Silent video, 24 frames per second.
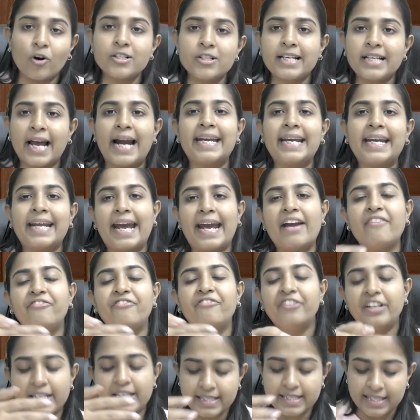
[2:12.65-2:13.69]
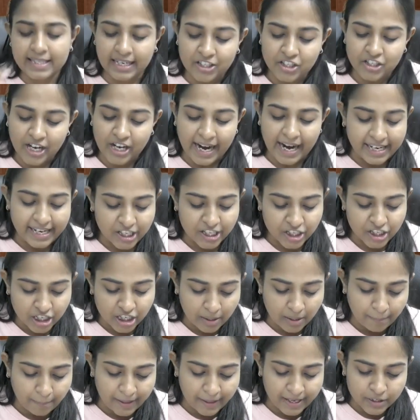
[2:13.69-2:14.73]
at every such additional
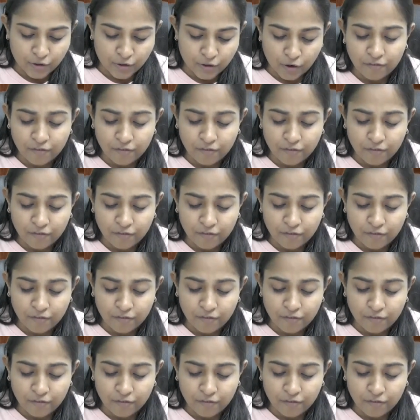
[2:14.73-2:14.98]
place of